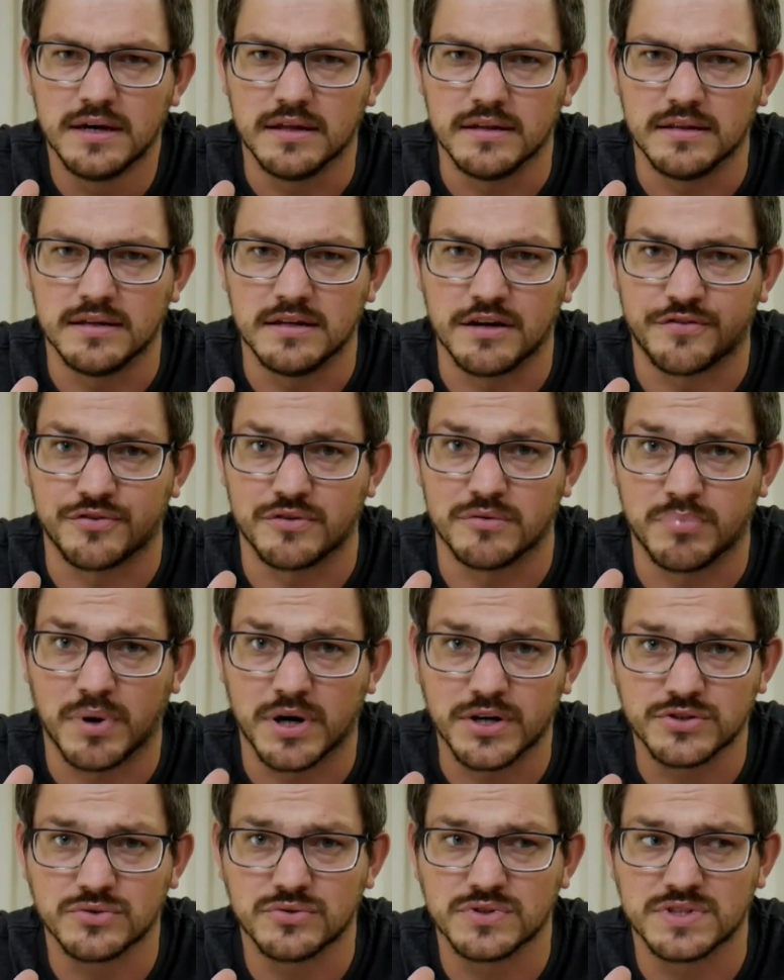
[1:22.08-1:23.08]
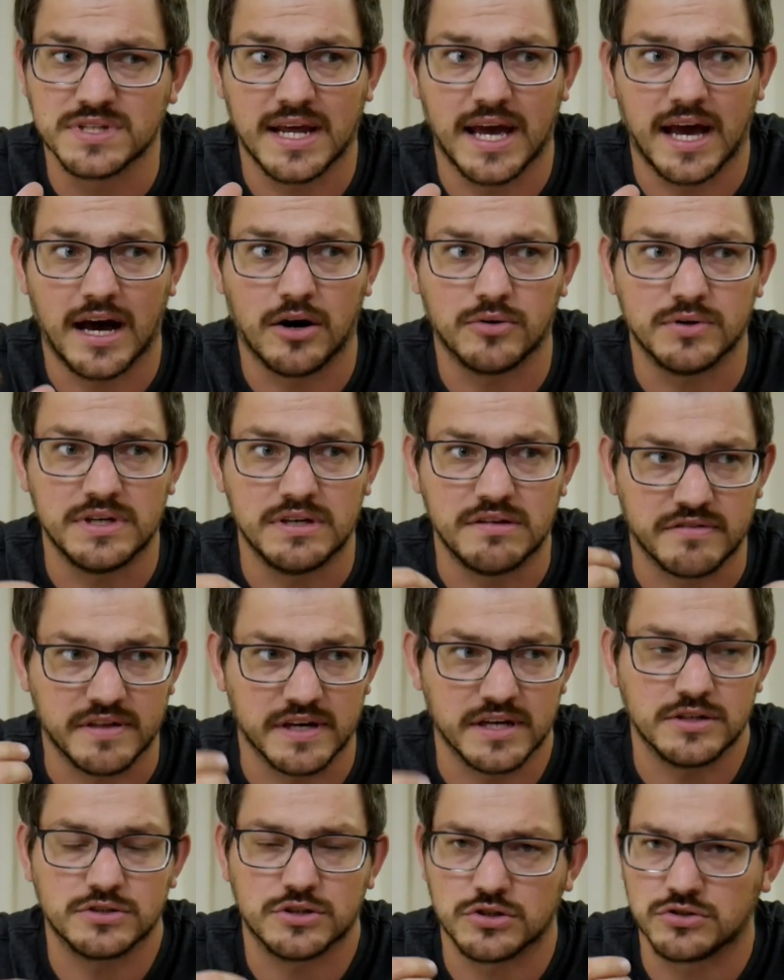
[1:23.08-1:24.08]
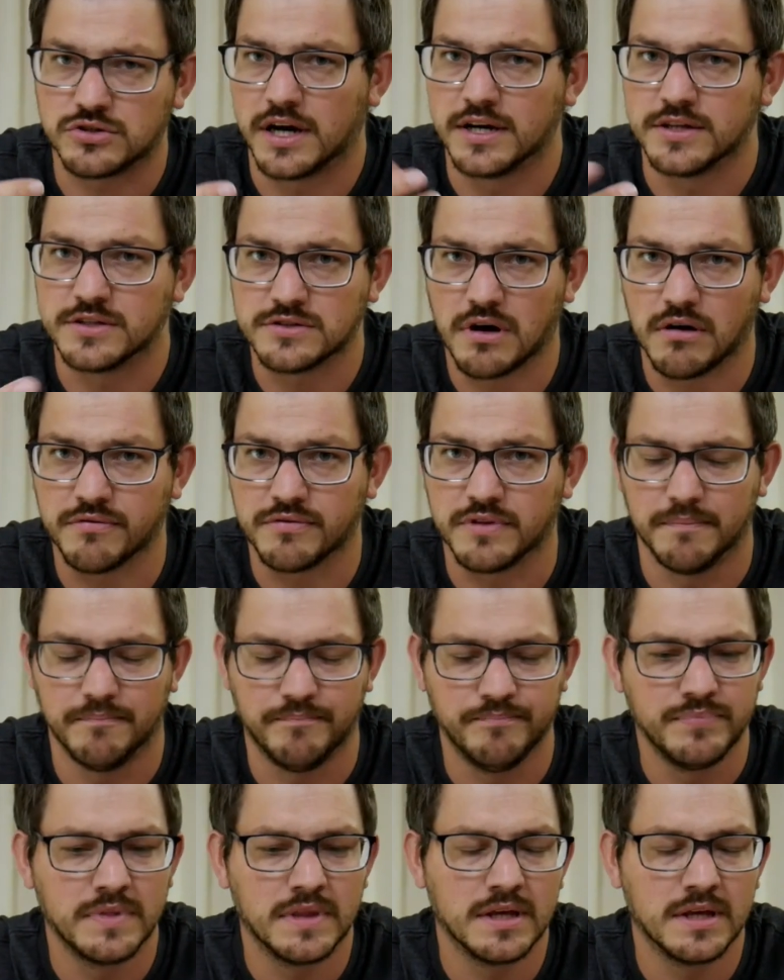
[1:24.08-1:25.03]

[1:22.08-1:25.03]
the different puzzles and how he thinks to try and solve them.